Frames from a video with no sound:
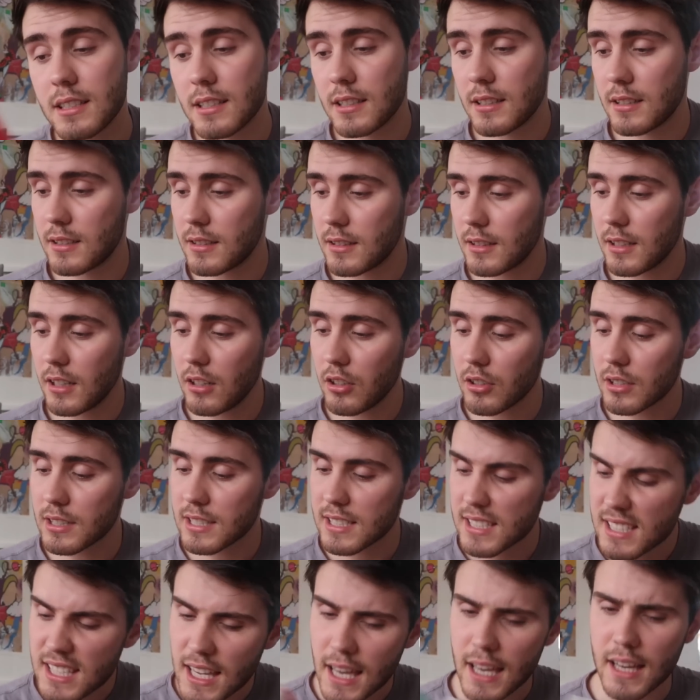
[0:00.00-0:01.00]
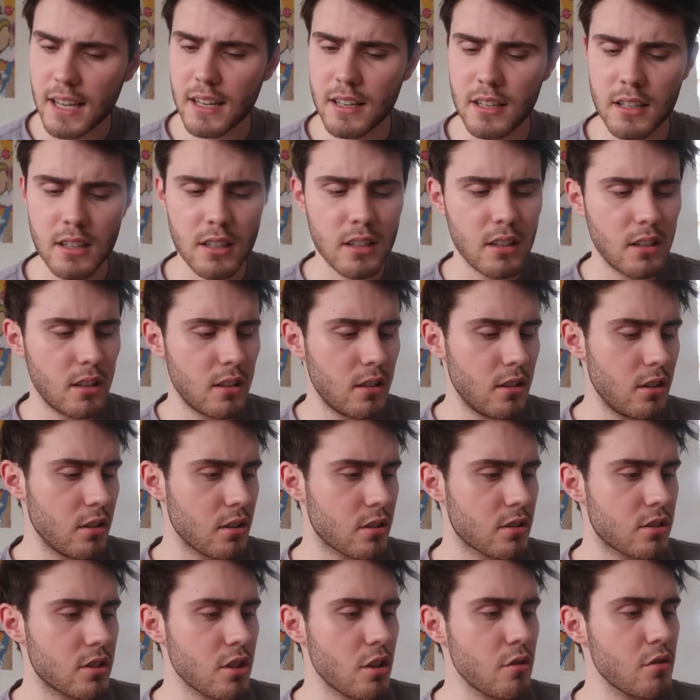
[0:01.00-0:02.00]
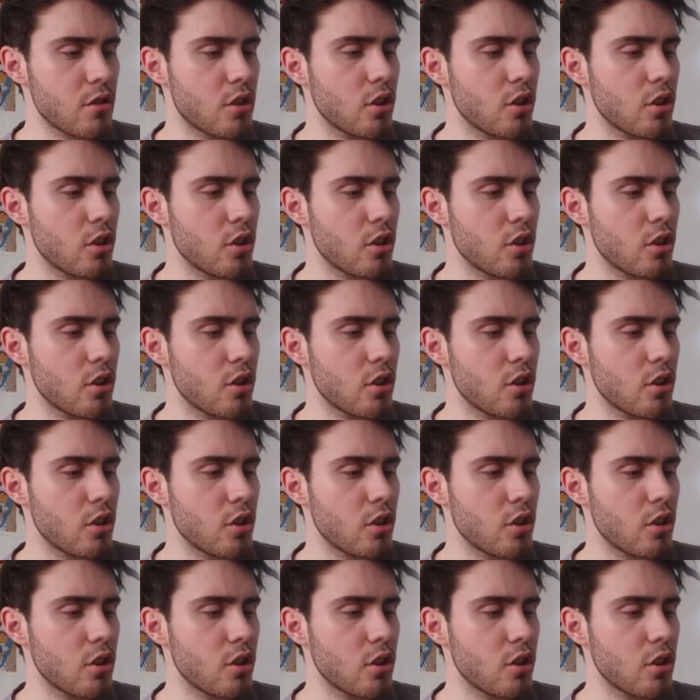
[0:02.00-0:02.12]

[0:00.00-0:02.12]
It looks sick. It looks so